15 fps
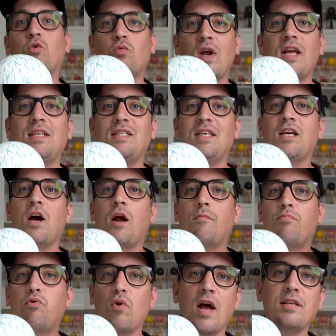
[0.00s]
gracing our
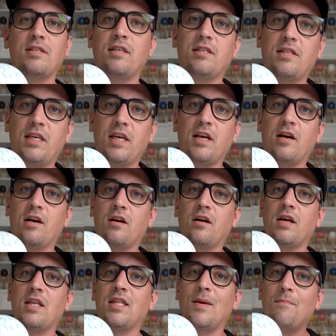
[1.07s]
presence here
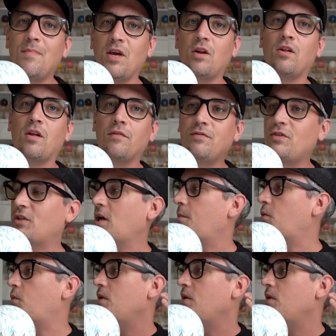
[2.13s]
in the middle of summer.